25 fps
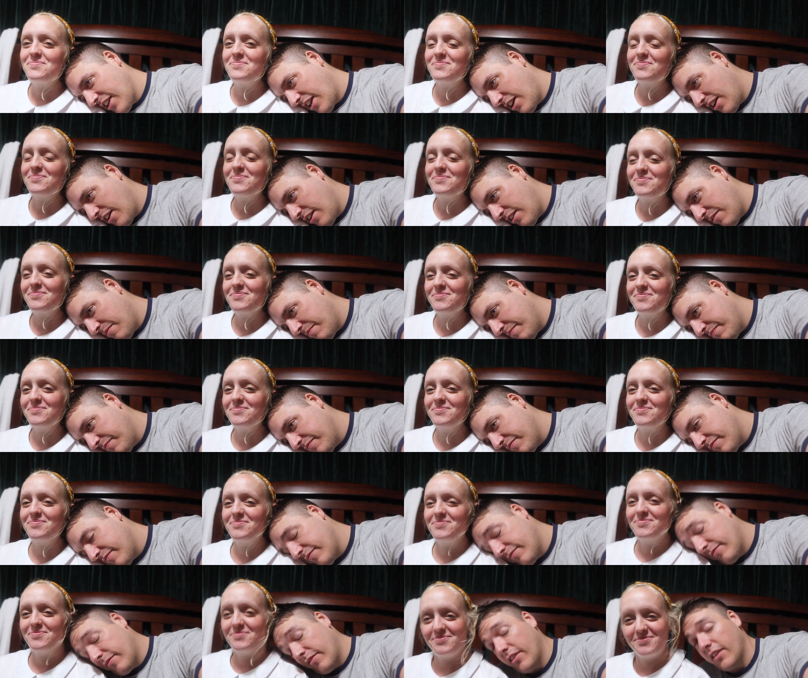Speaker 1: Um,
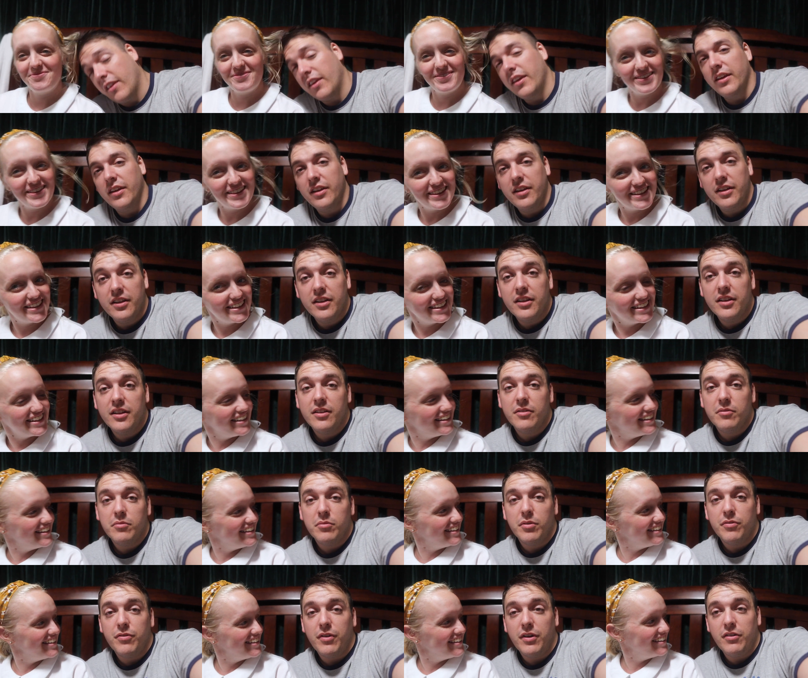
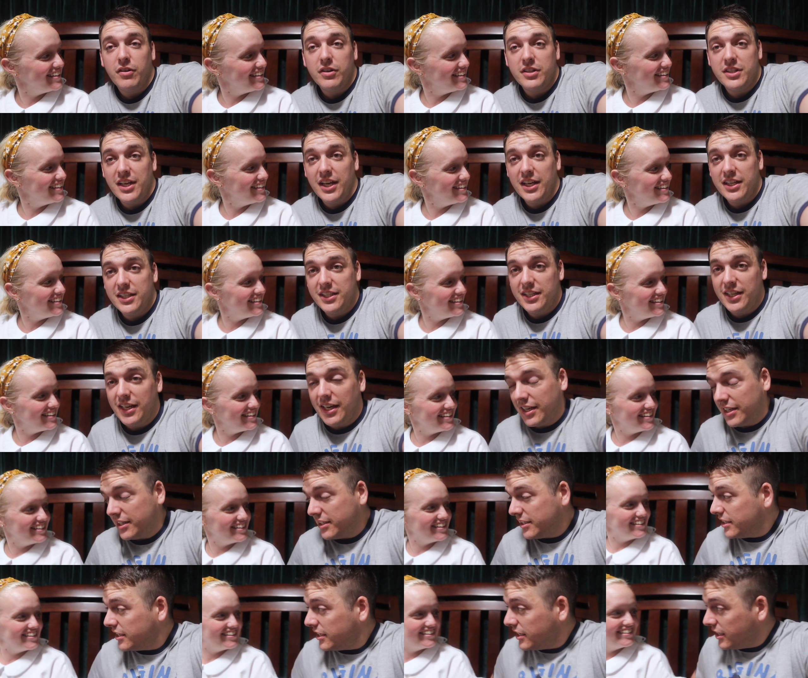we're fundraising
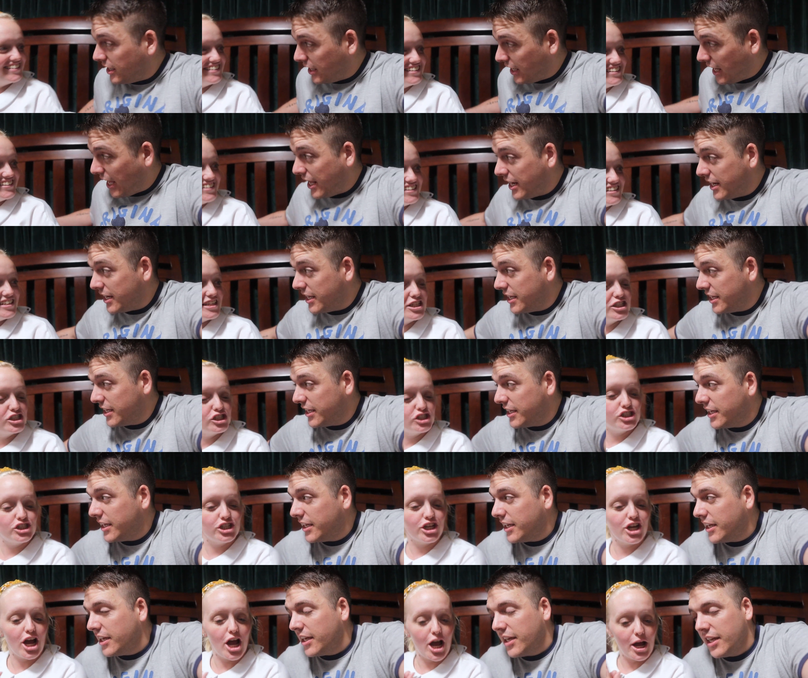ACS again.
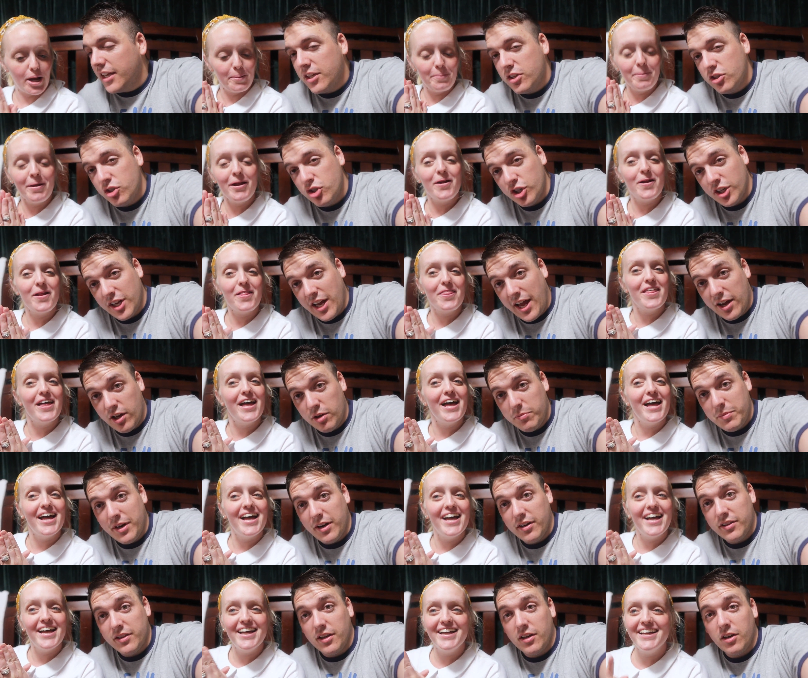Chicago, Chicago
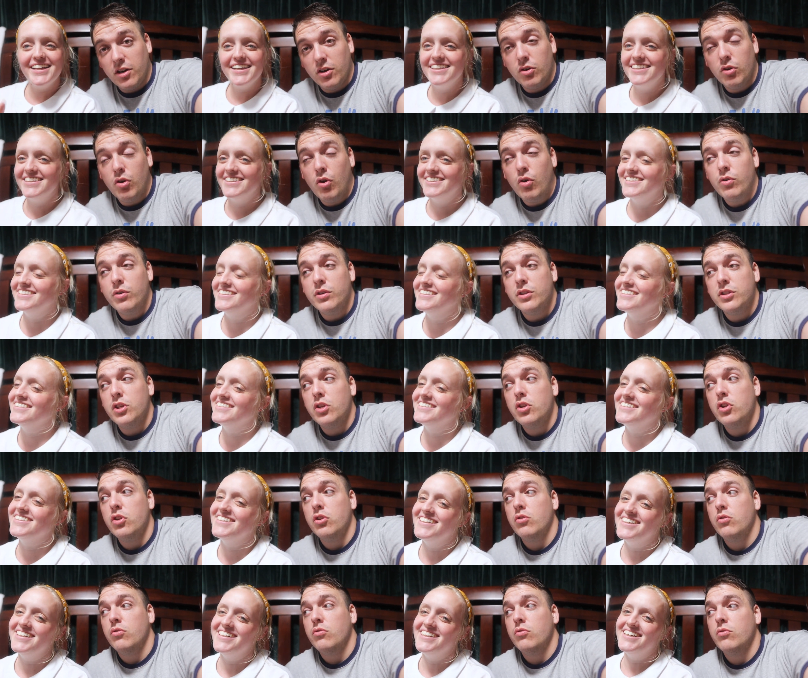Marathon. Our goal is to
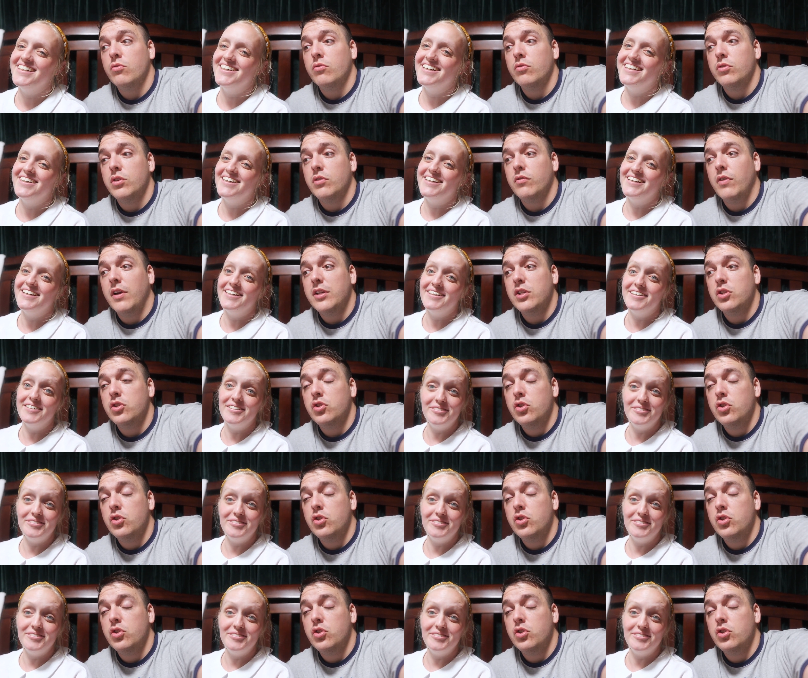do to raise